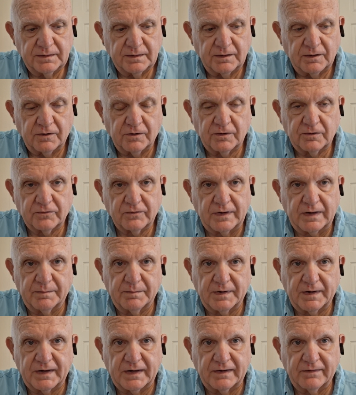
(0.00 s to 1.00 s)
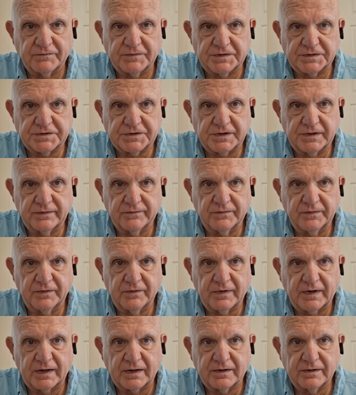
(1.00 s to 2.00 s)
All the rambling I've just given
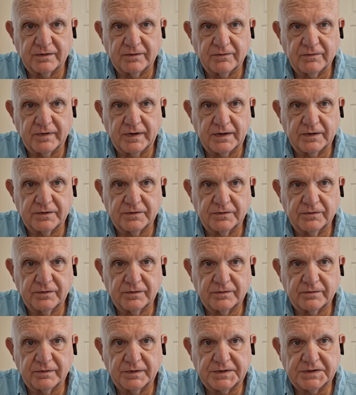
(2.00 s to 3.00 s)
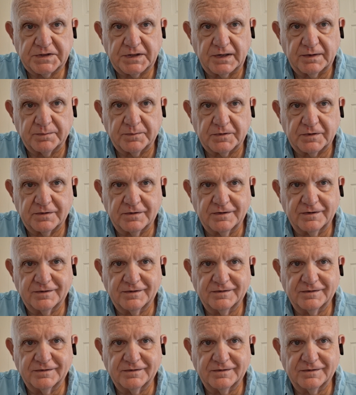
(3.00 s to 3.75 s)
you, I could have read two or three chapters.